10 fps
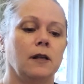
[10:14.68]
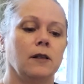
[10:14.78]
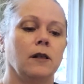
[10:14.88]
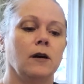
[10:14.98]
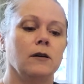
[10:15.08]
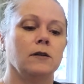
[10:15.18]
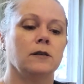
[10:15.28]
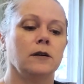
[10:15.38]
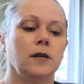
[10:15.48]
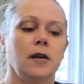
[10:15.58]
locks
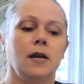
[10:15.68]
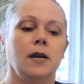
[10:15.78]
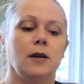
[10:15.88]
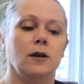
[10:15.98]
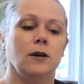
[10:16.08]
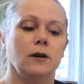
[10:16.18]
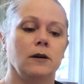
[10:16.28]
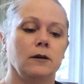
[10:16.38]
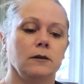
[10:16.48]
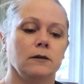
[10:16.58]
on
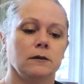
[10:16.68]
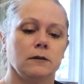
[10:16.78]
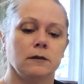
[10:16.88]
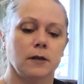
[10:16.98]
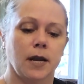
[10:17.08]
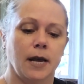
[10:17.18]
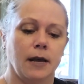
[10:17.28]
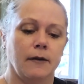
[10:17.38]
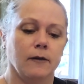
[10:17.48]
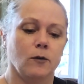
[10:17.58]
here.
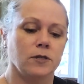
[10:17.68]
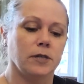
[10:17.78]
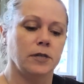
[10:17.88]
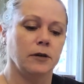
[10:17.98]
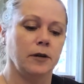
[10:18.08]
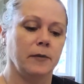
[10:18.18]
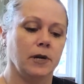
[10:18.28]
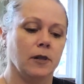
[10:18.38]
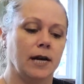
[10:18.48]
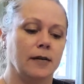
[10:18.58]
Of course, I don't have my
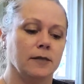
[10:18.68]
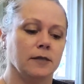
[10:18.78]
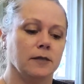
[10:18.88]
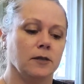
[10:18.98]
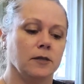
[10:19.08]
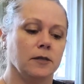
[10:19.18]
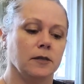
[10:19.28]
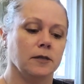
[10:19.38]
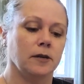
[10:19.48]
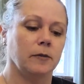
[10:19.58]
glasses on, so
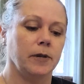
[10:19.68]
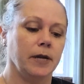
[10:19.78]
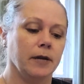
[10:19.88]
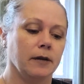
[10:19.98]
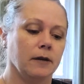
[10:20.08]
this ought to be.